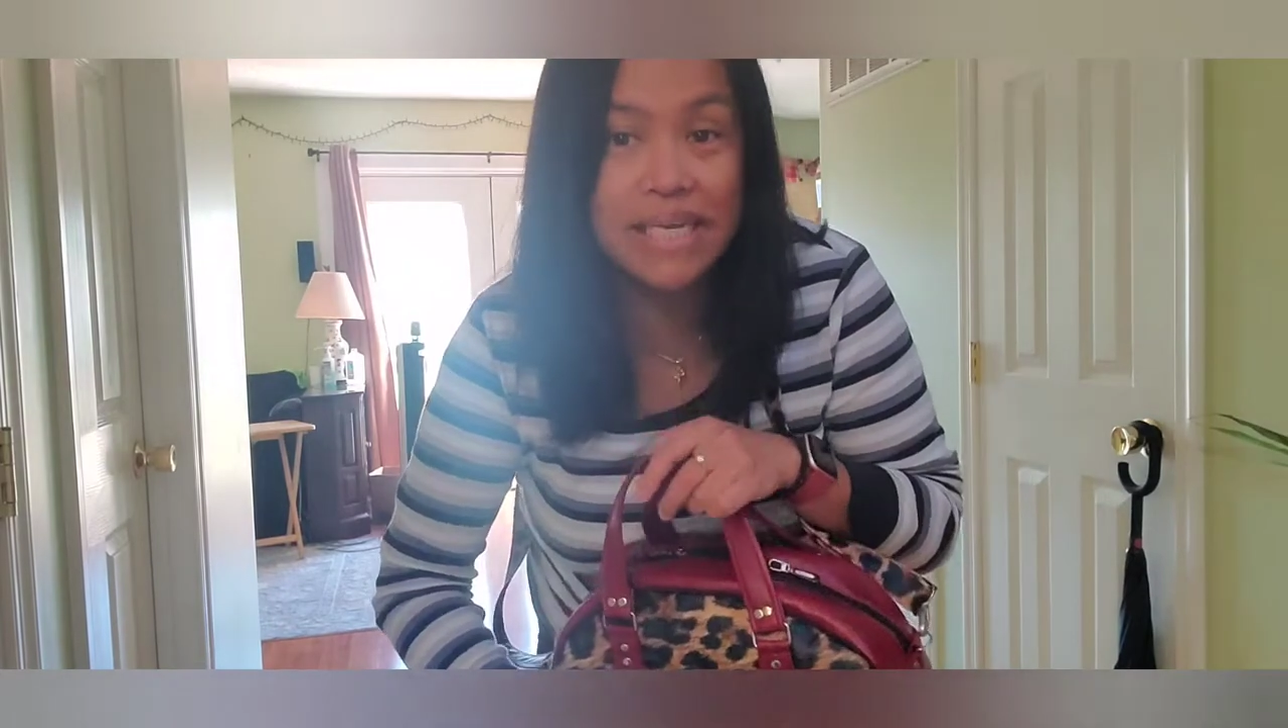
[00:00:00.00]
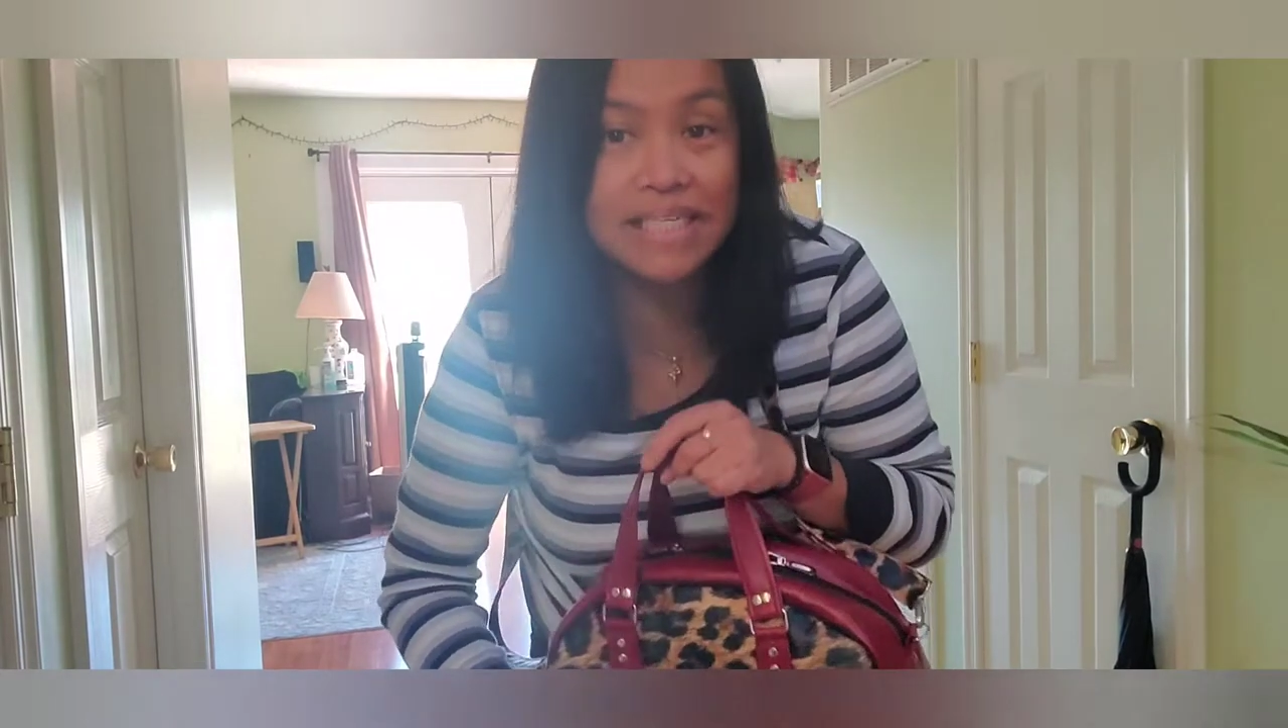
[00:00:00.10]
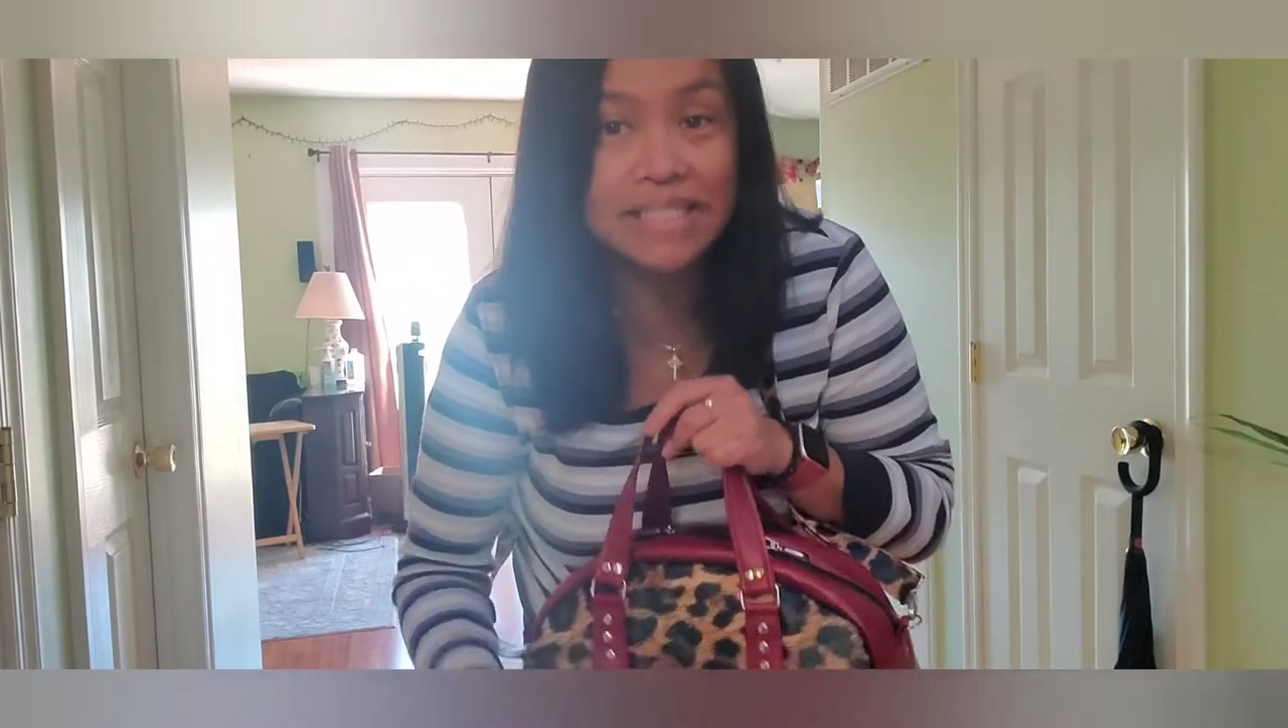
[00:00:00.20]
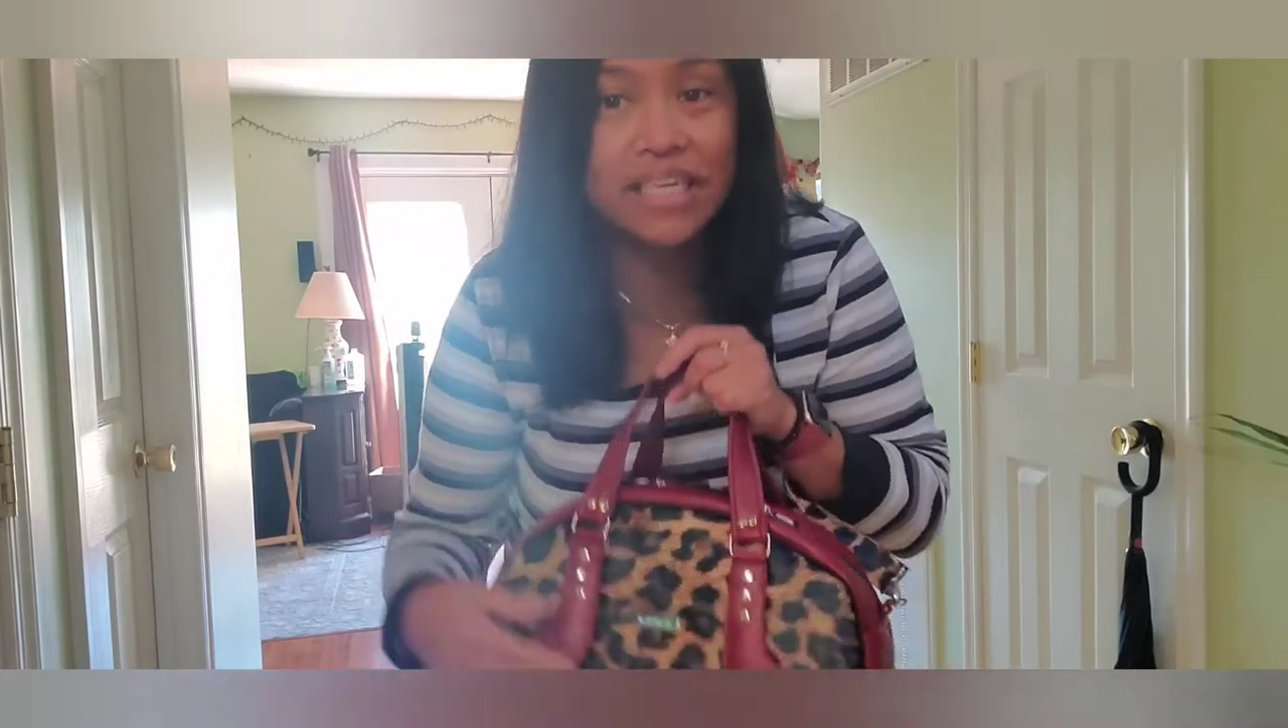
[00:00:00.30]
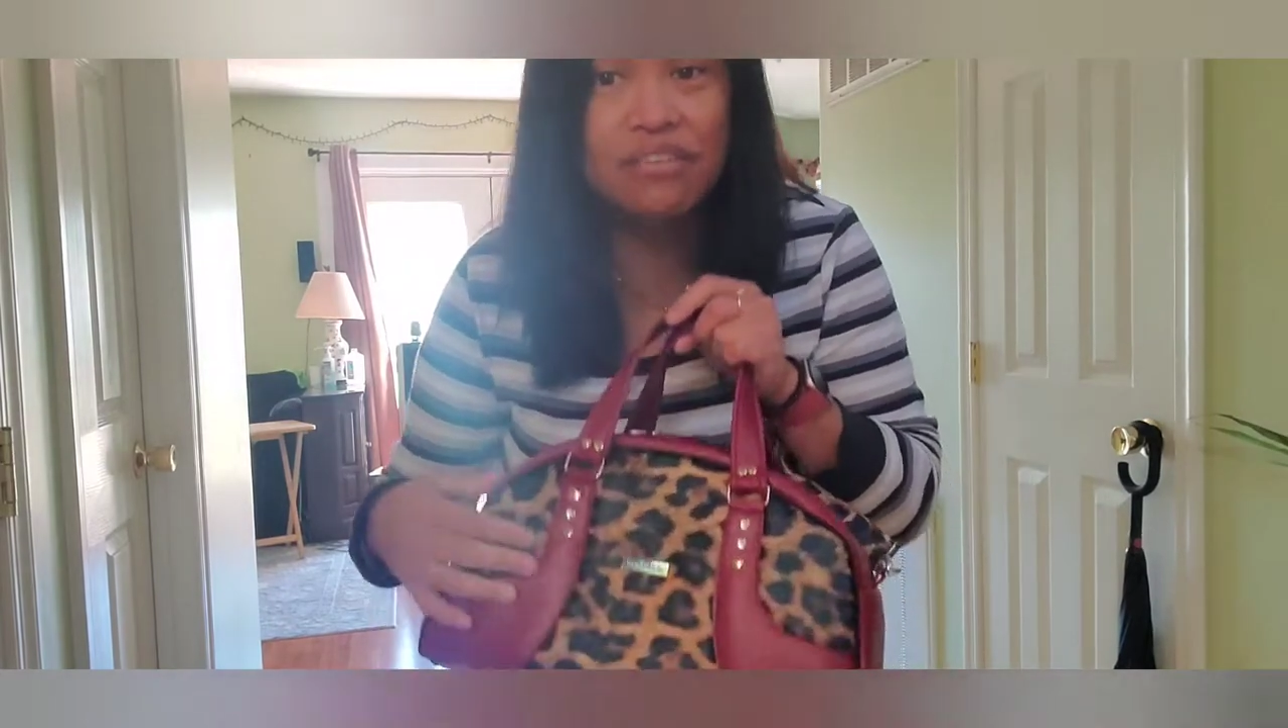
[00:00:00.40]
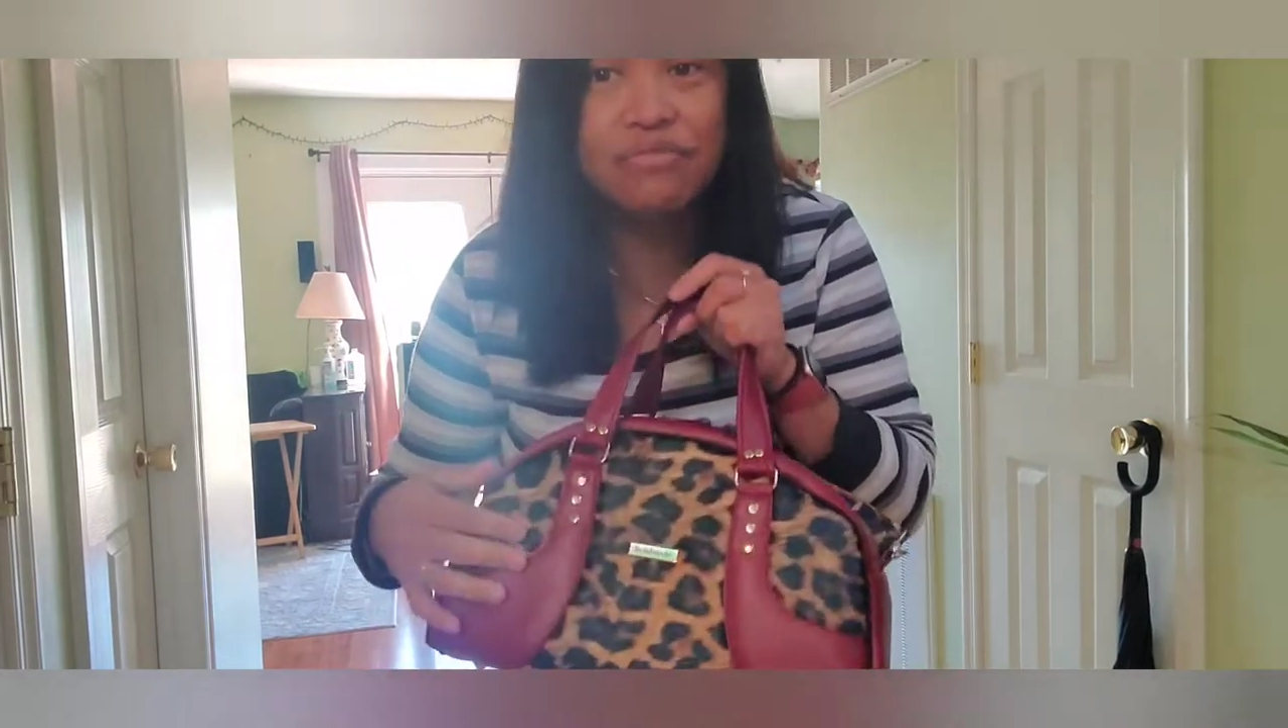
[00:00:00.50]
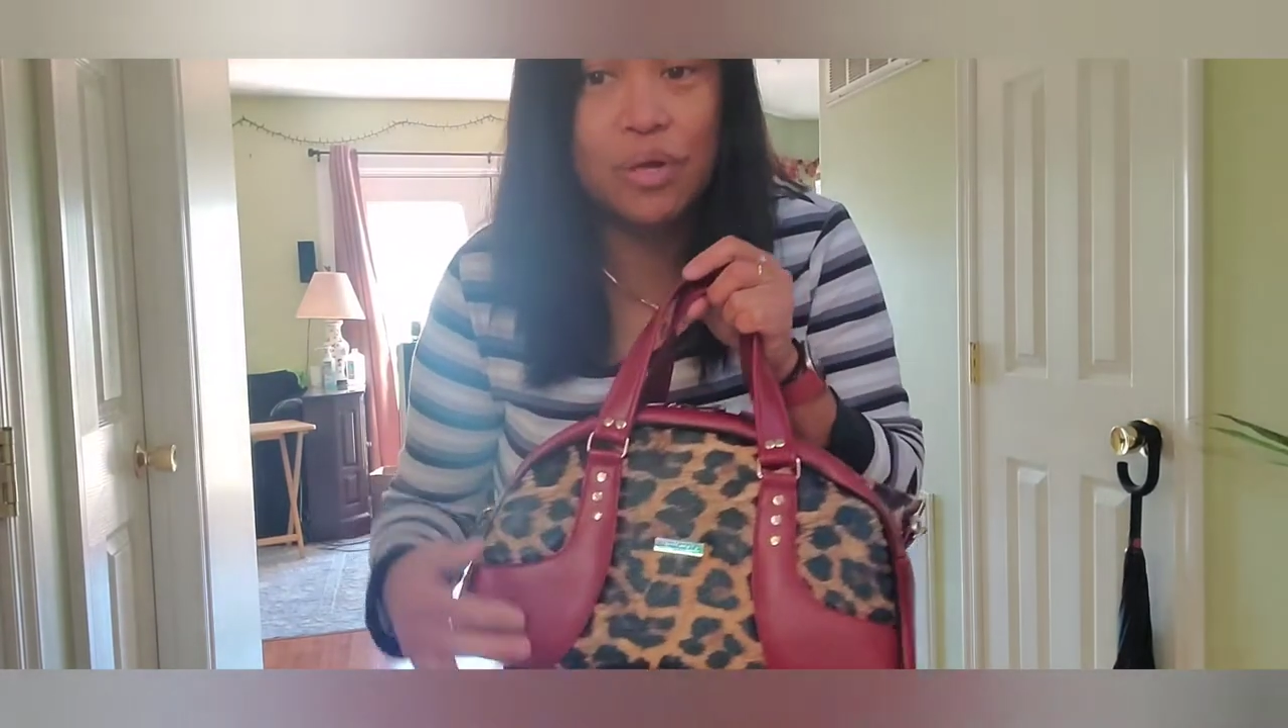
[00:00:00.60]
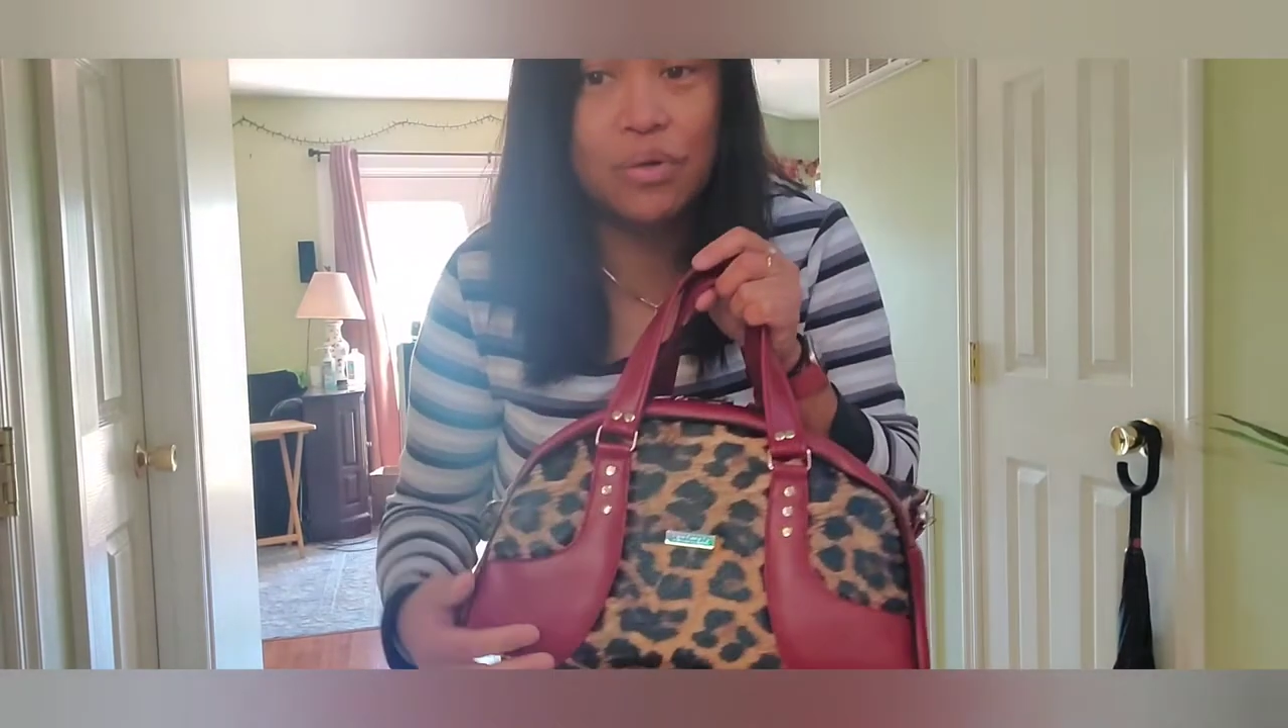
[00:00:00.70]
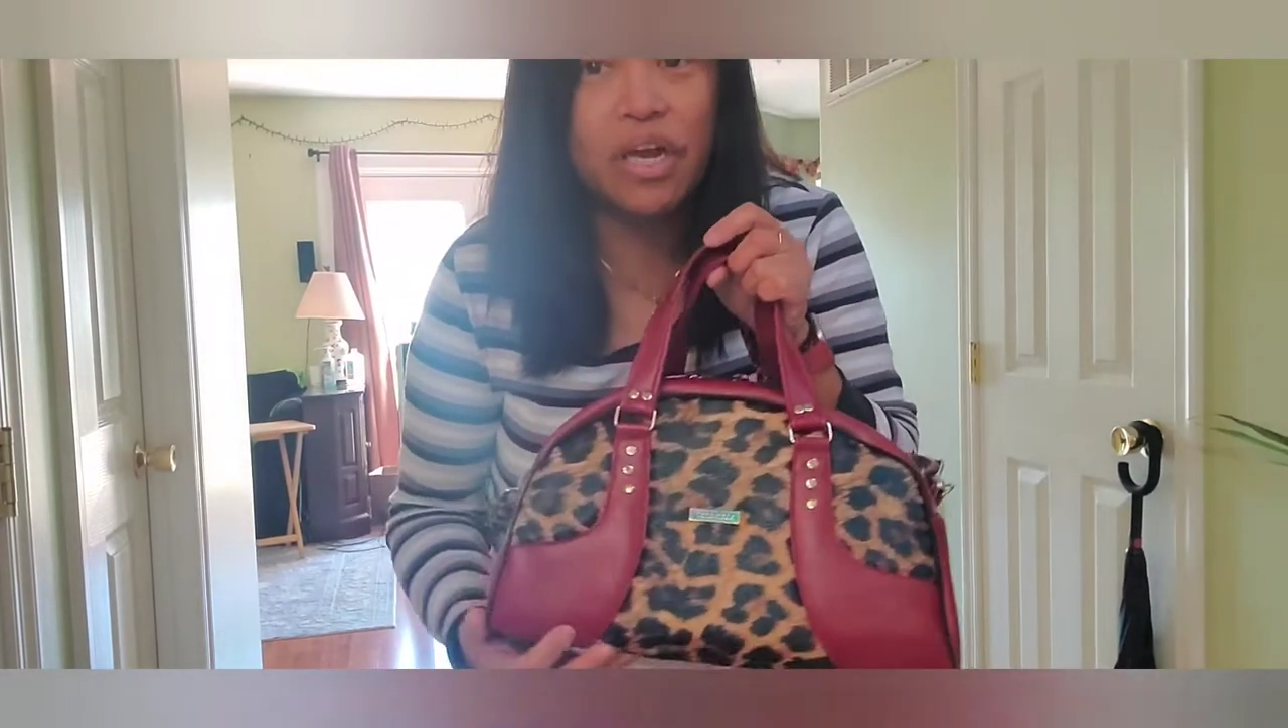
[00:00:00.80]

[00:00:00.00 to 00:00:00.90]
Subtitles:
a set of gold